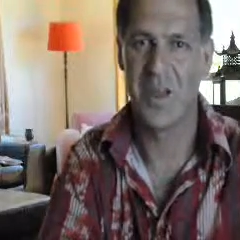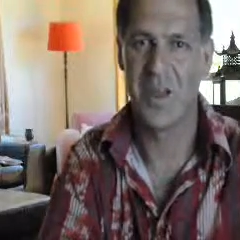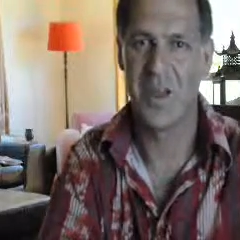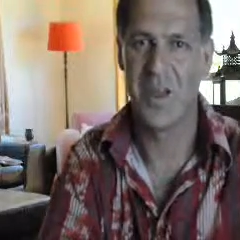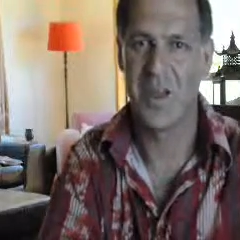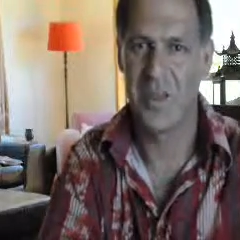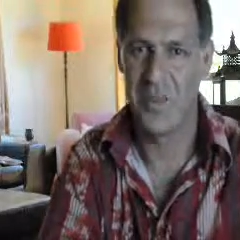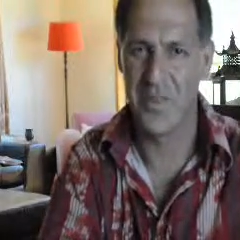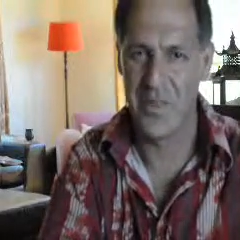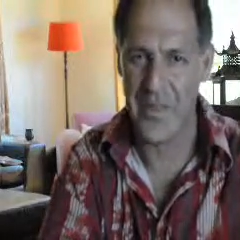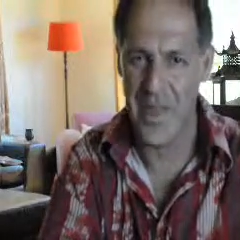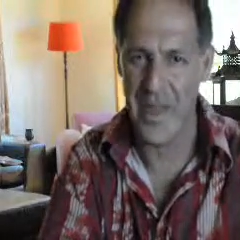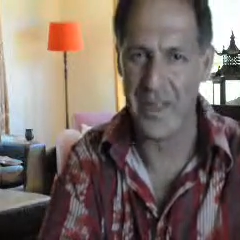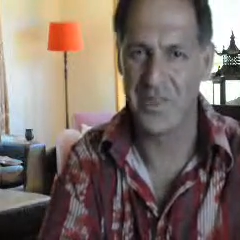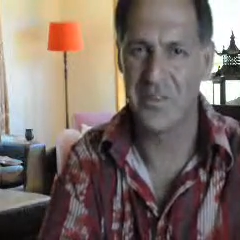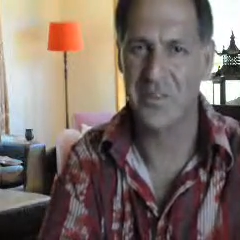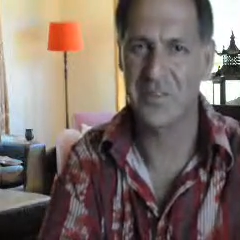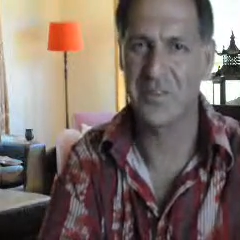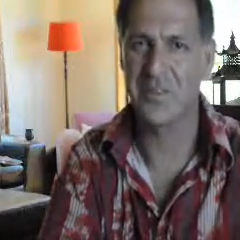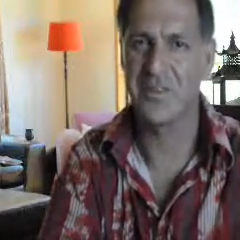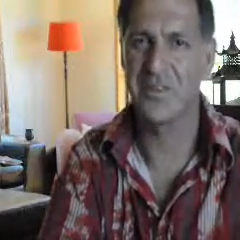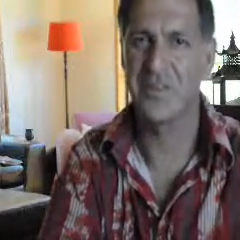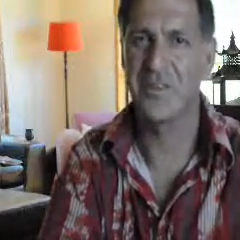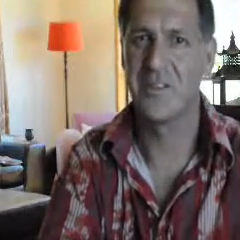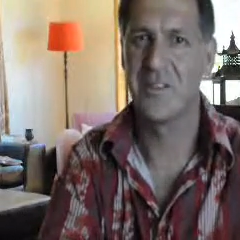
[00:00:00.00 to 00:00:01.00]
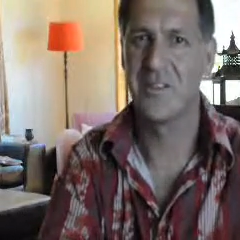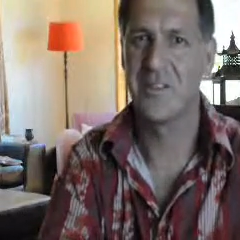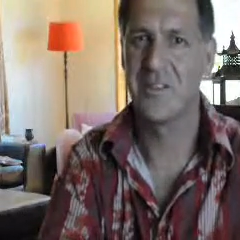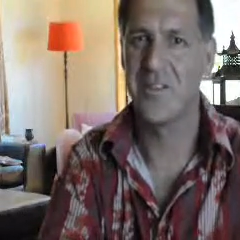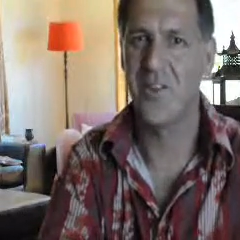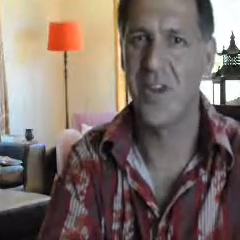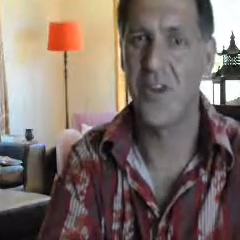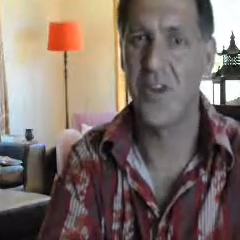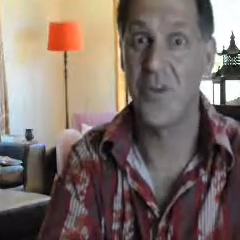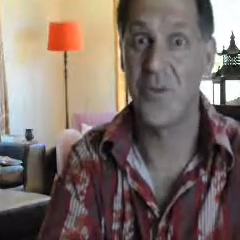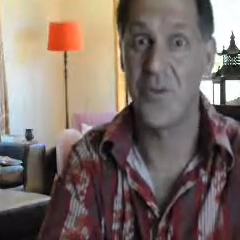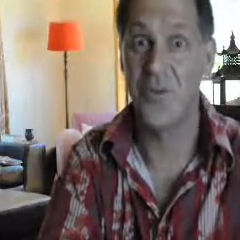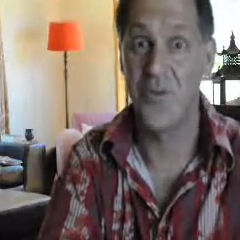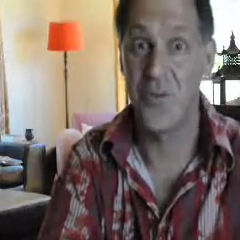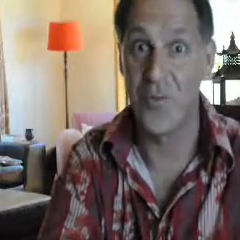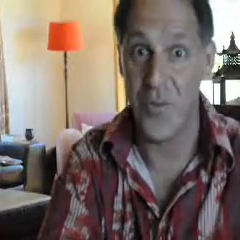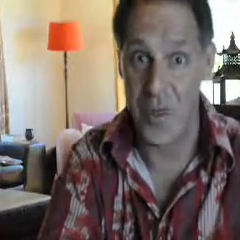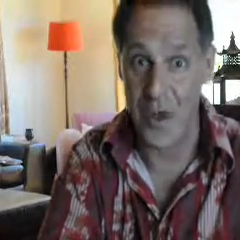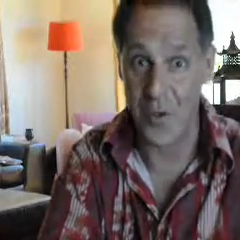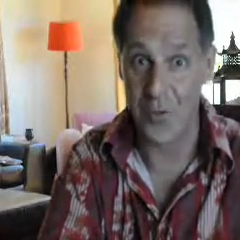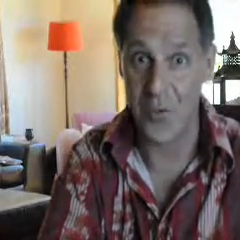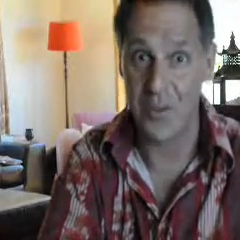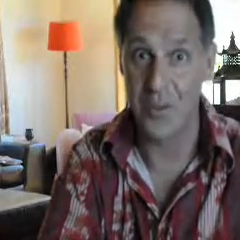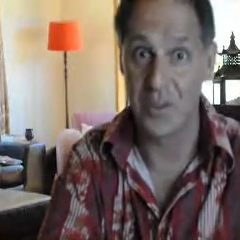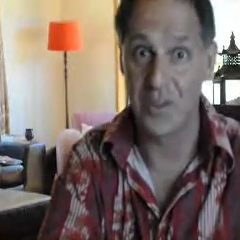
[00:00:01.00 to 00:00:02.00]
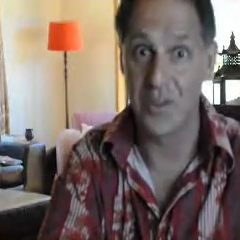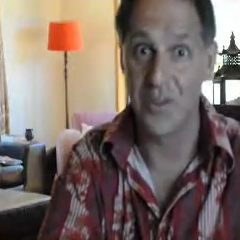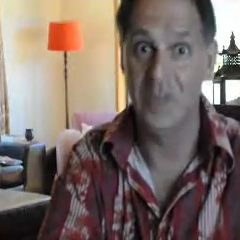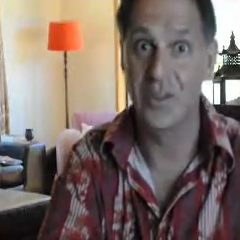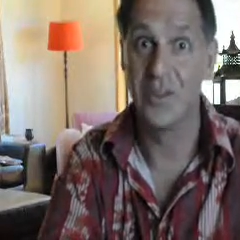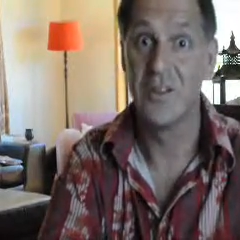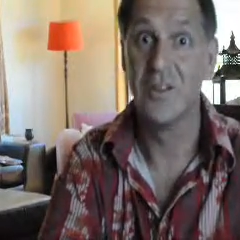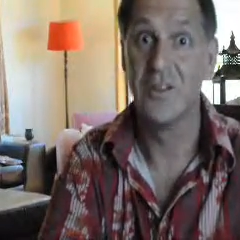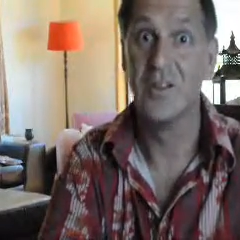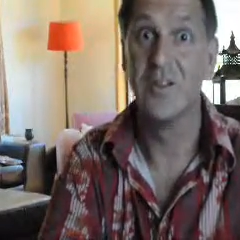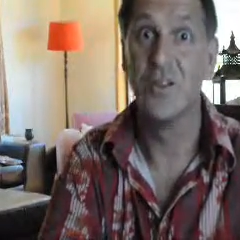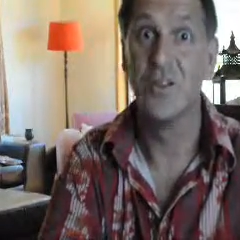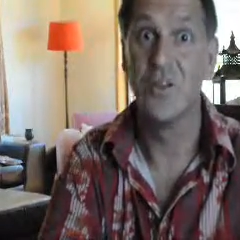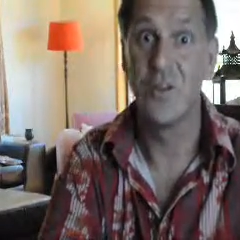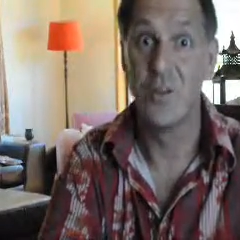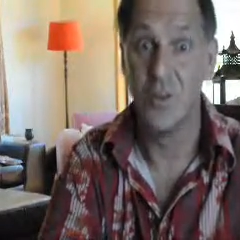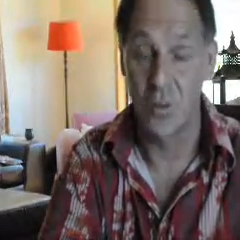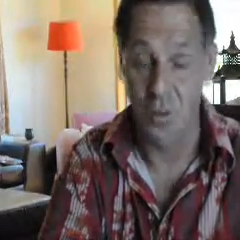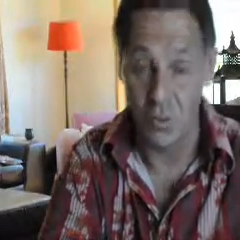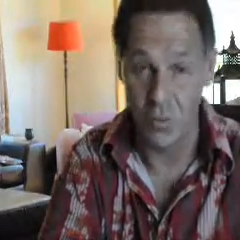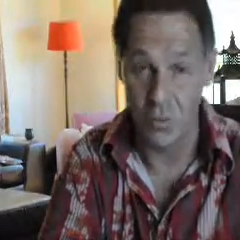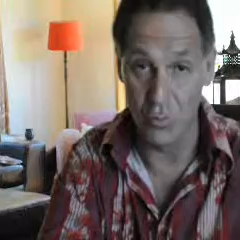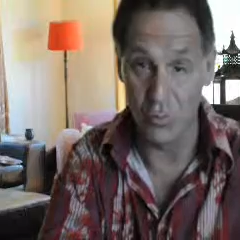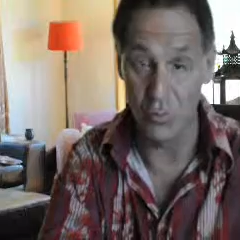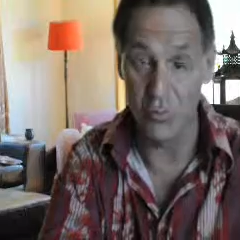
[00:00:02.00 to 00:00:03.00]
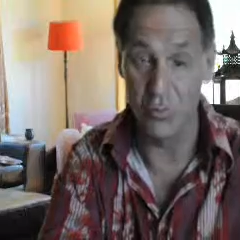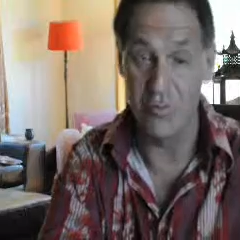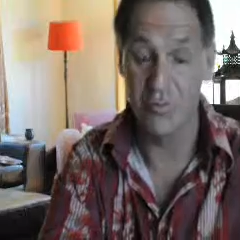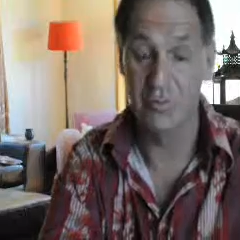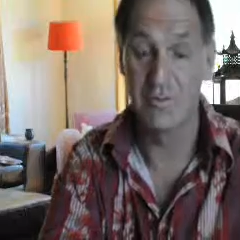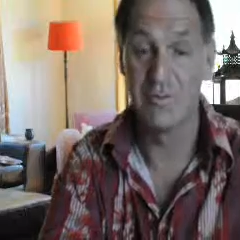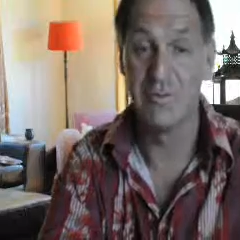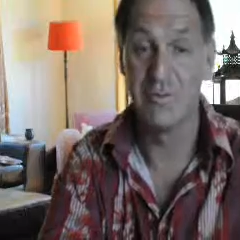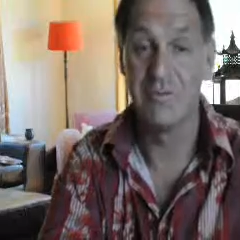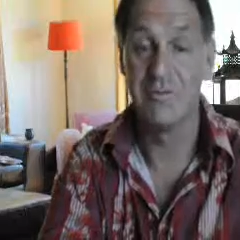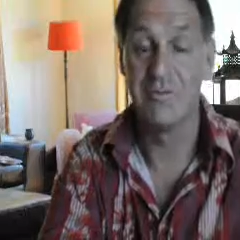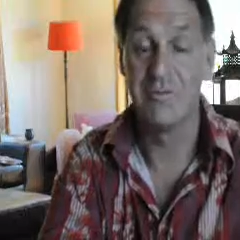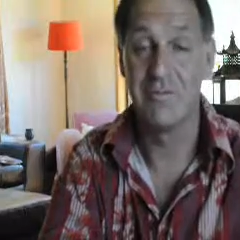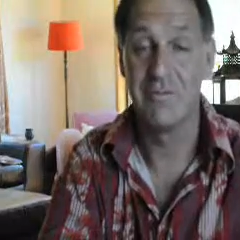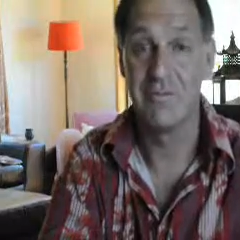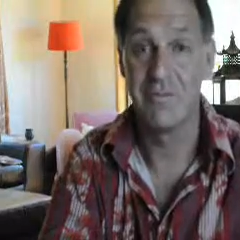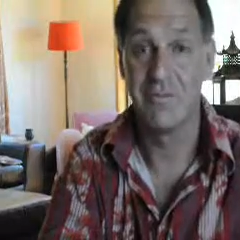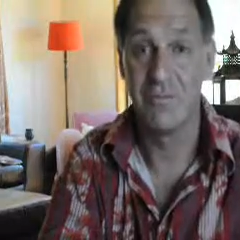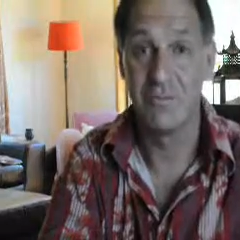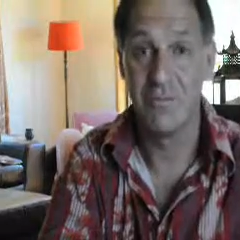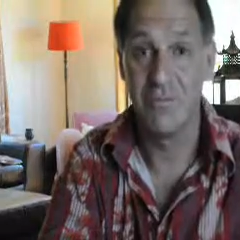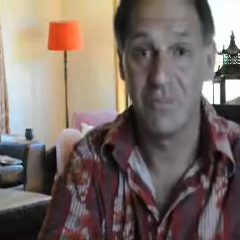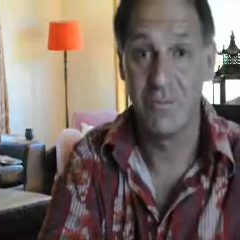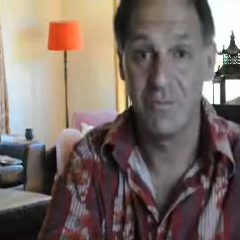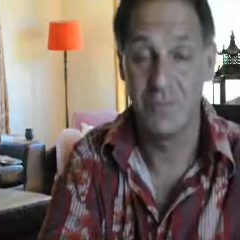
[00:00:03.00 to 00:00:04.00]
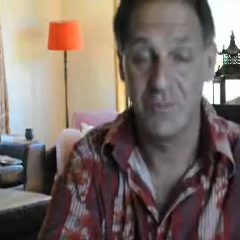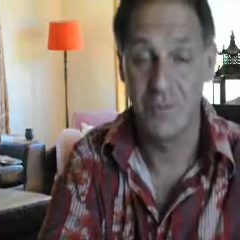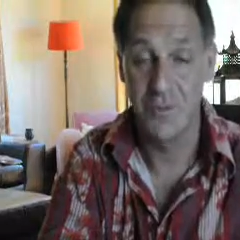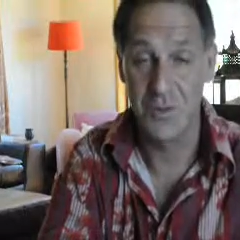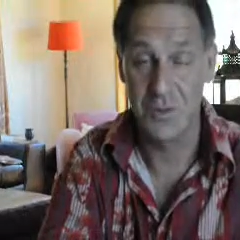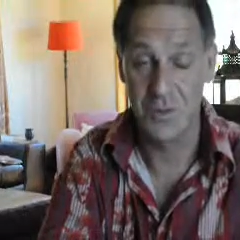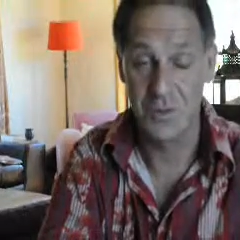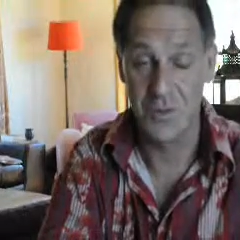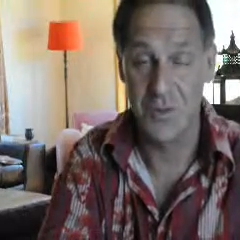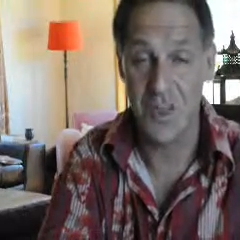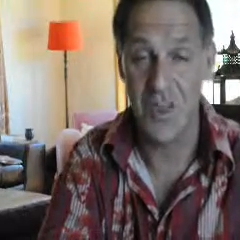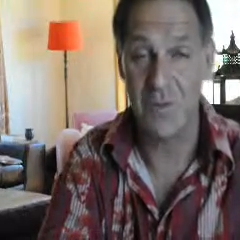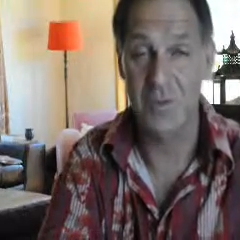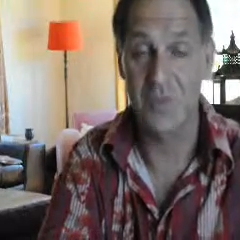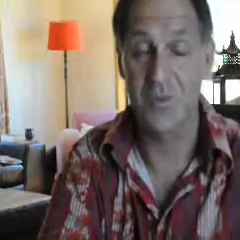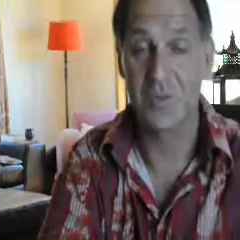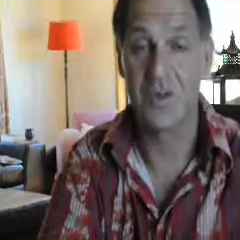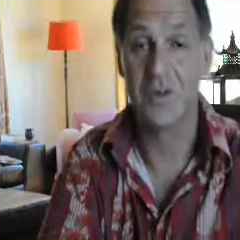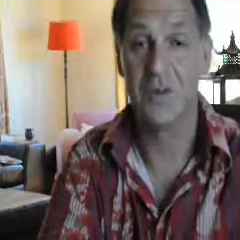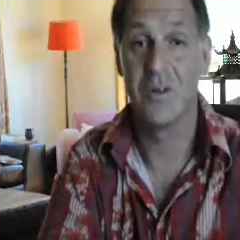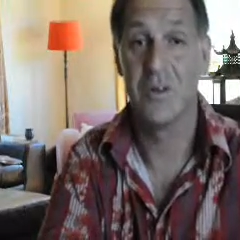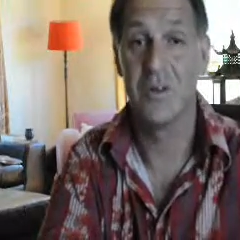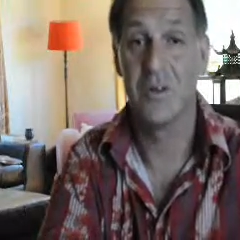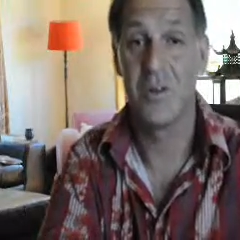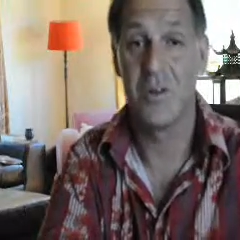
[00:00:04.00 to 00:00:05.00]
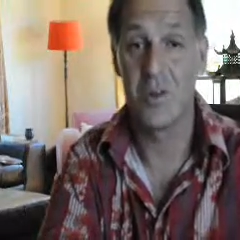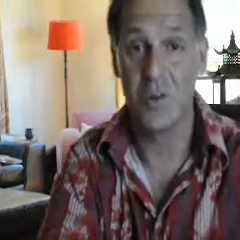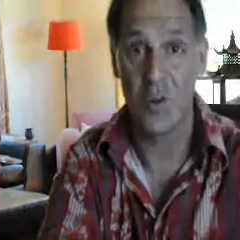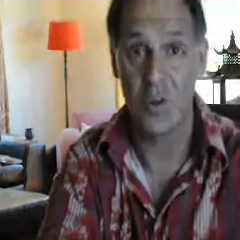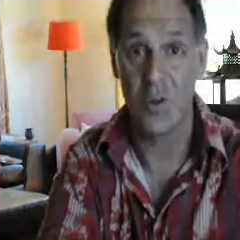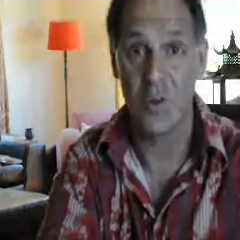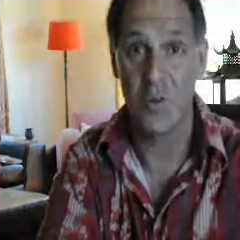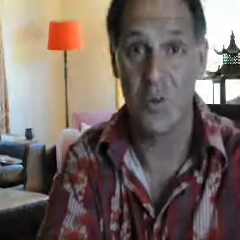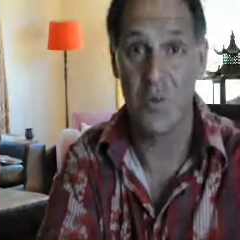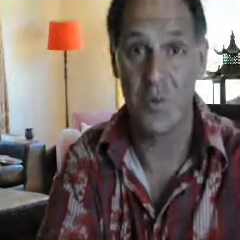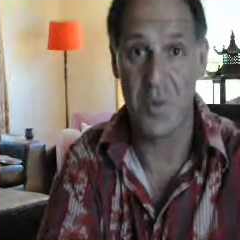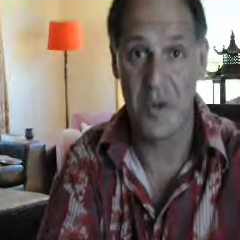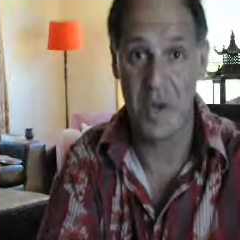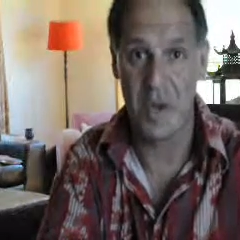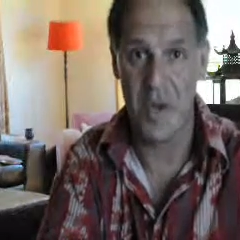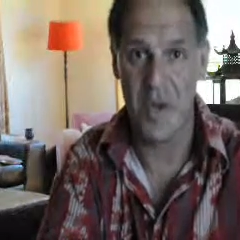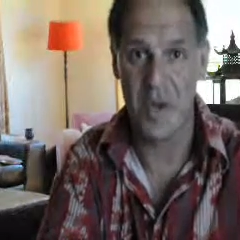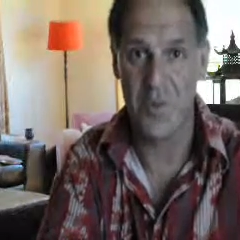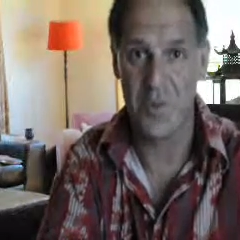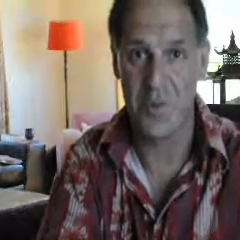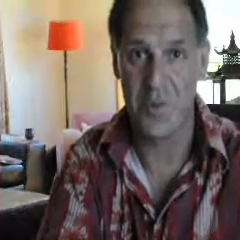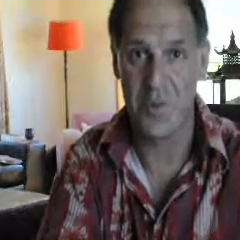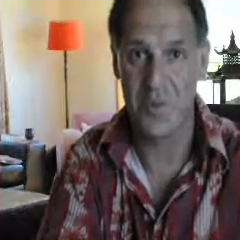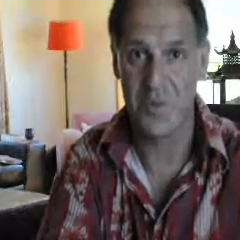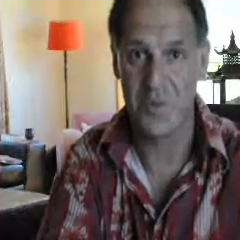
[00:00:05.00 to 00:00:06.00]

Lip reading: And that's a very cool step along the path.